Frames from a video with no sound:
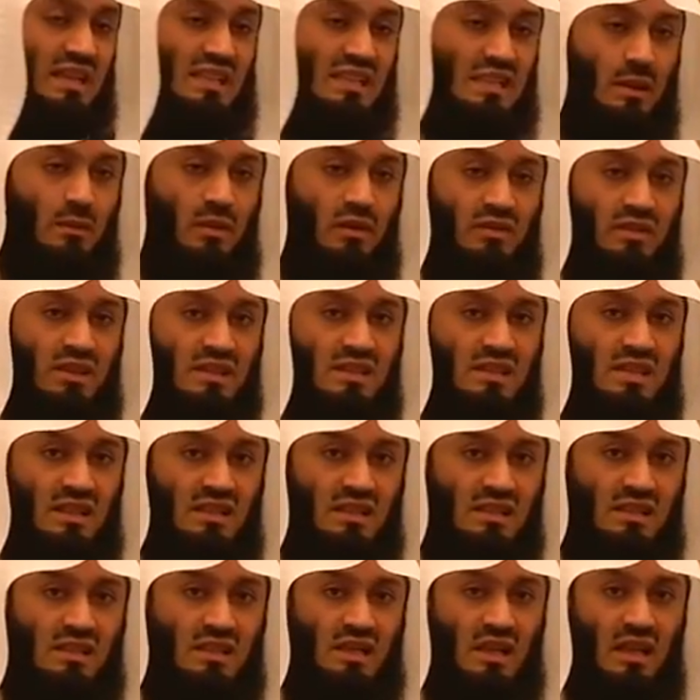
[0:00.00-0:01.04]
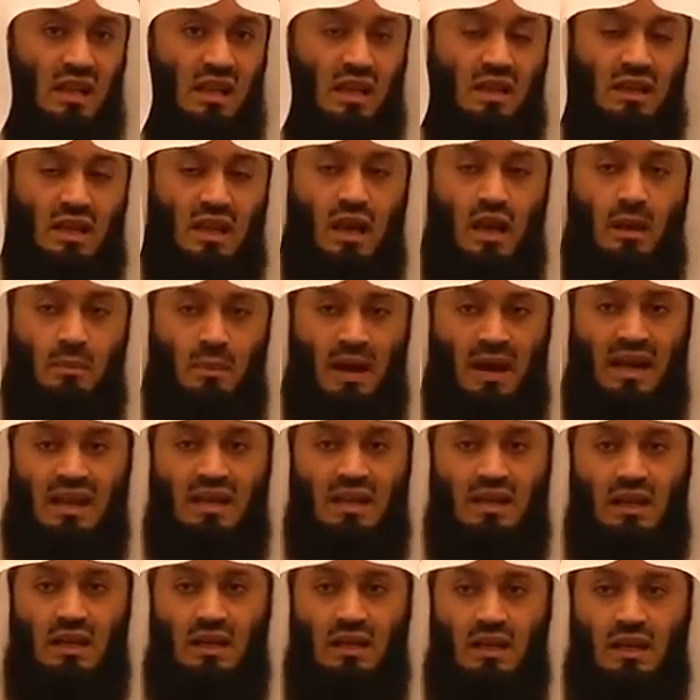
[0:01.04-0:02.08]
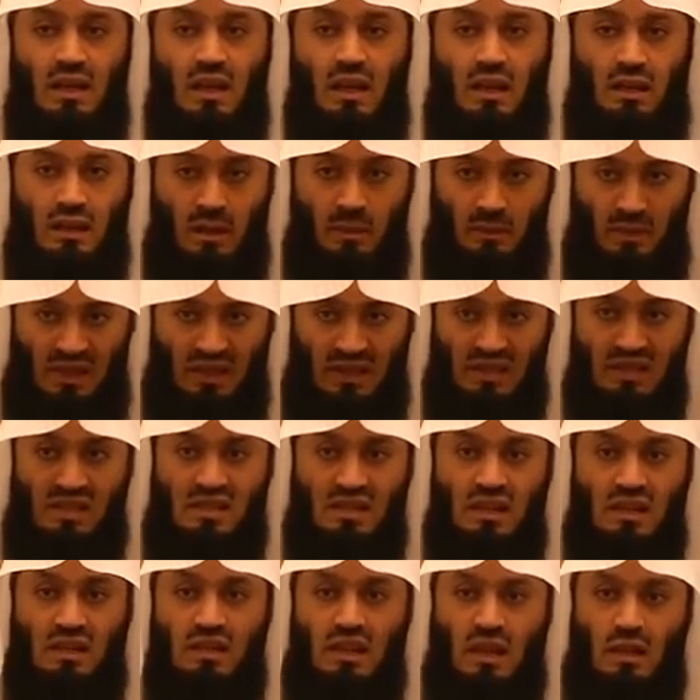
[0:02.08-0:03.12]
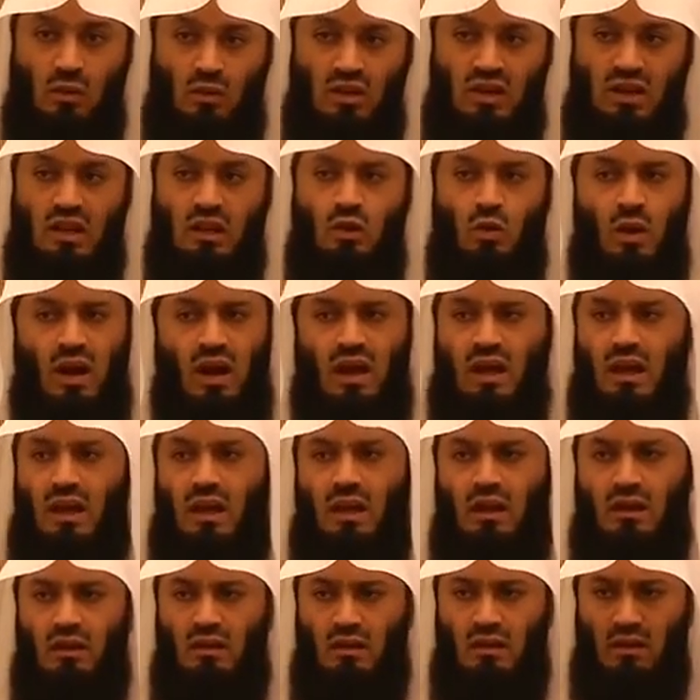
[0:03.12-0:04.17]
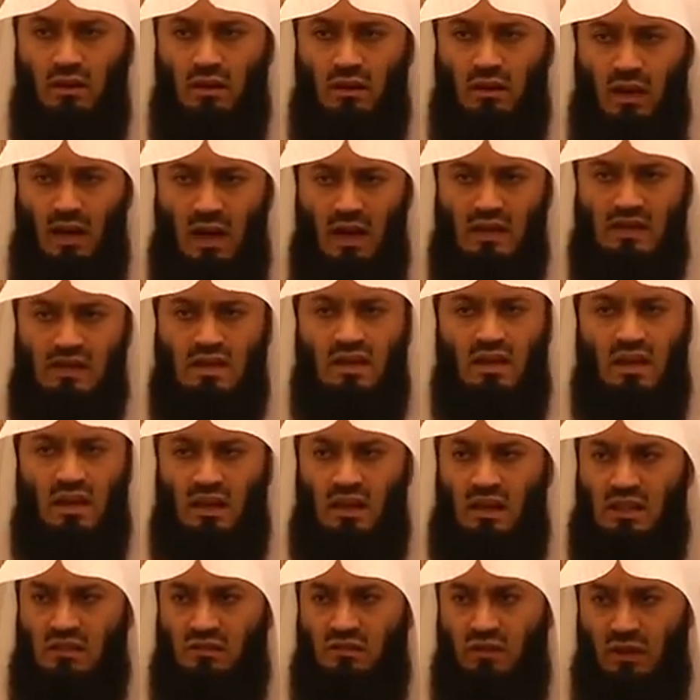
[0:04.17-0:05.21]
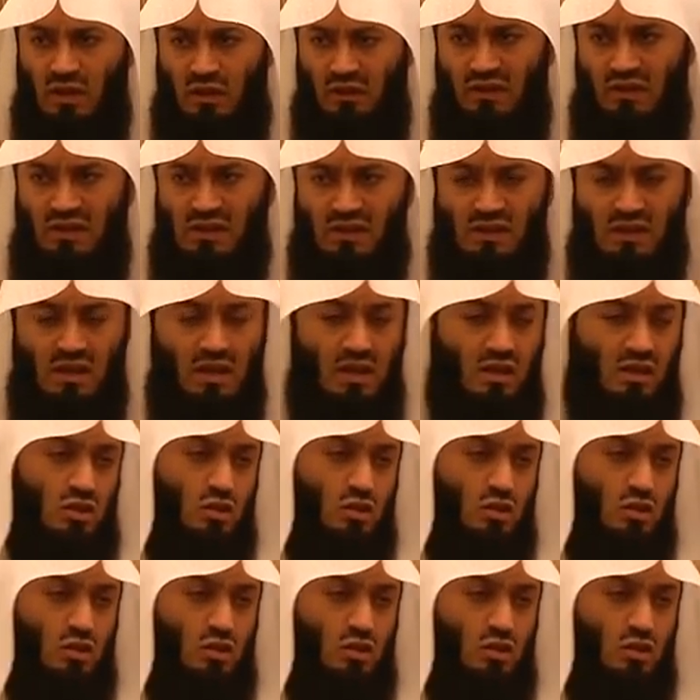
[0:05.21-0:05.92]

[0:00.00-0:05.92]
And some of the sins, they are minor. They, but still, they would require asking Allah's forgiveness.